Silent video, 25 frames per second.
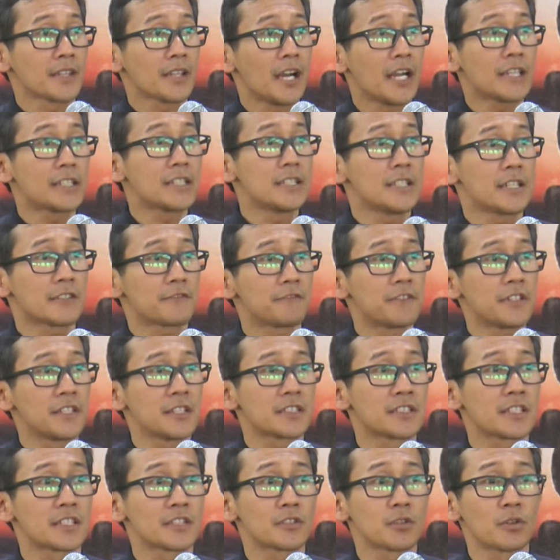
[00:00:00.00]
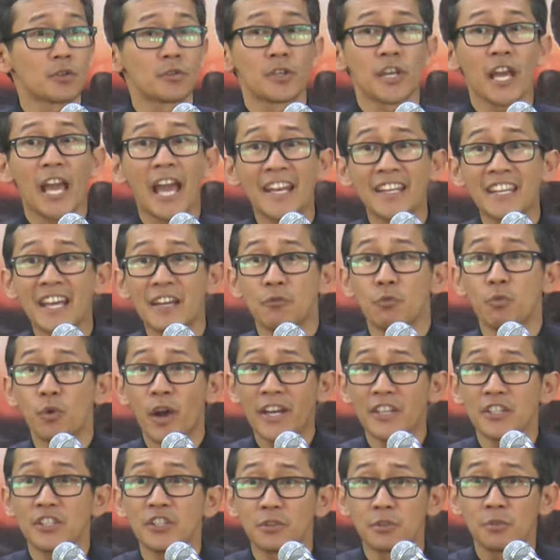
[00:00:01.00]
I did not finish the story. And then
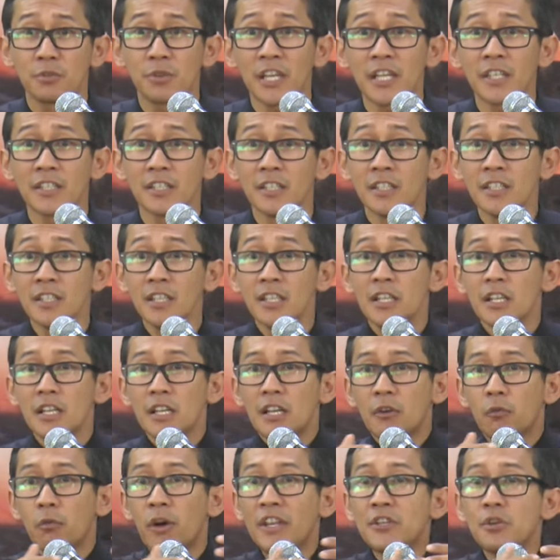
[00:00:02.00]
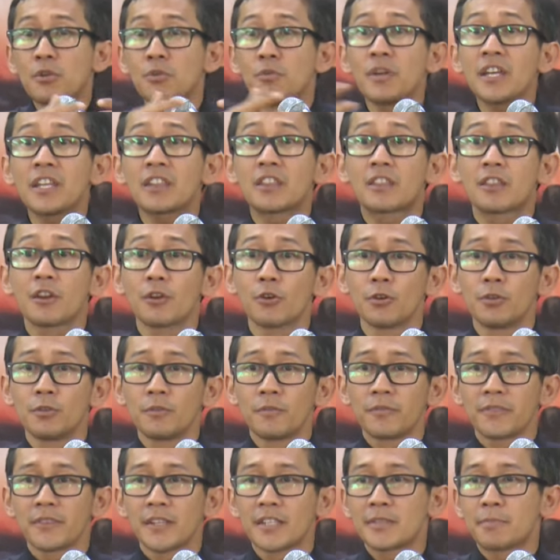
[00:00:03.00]
when you read, when you read
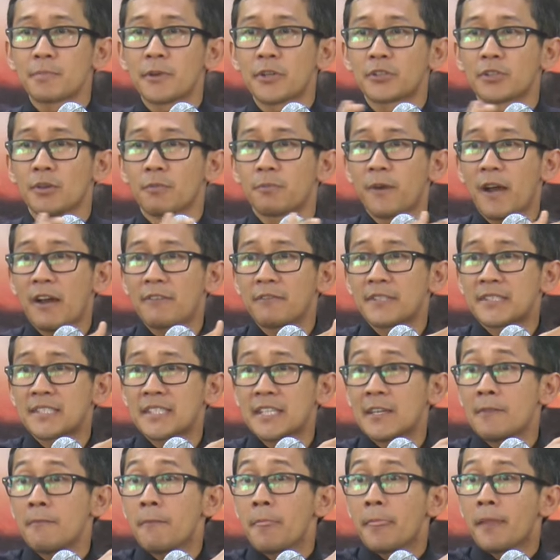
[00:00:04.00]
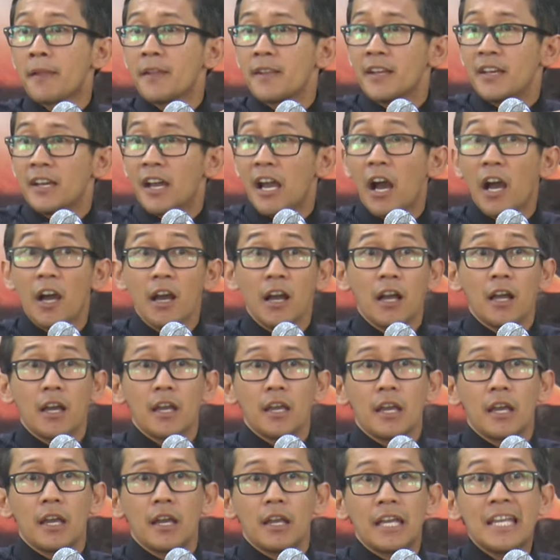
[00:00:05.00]
through the spirit of prophecy,
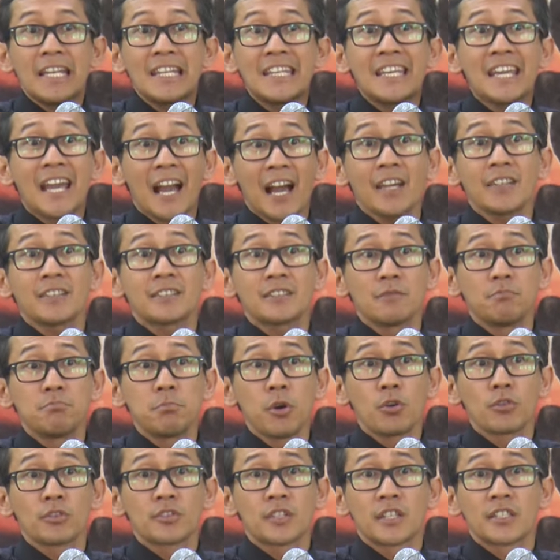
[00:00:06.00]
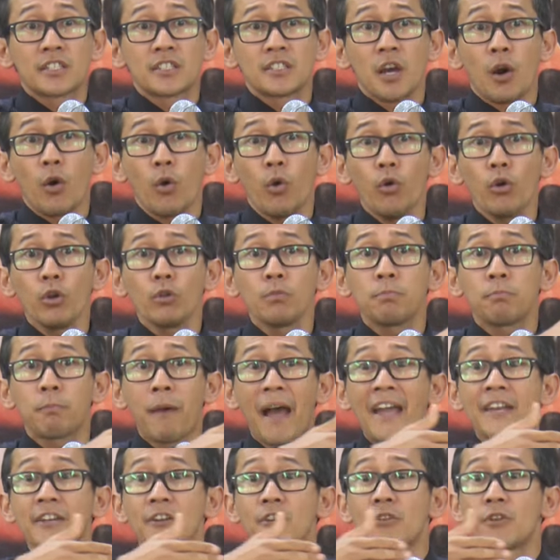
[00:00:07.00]
in the eyes of Moses, the whole
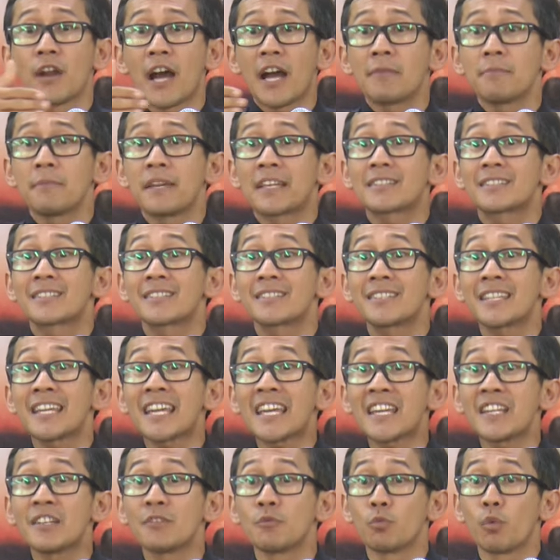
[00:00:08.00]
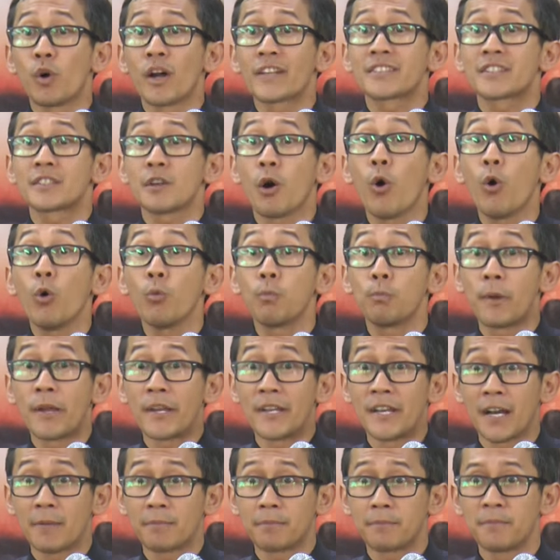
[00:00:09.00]
panoramic scene was
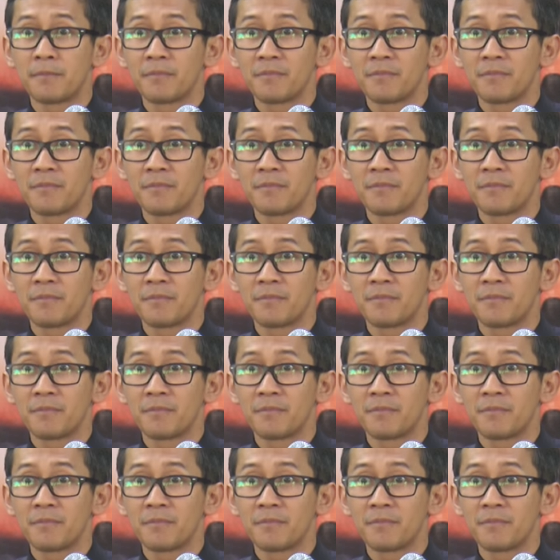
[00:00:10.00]
opened up.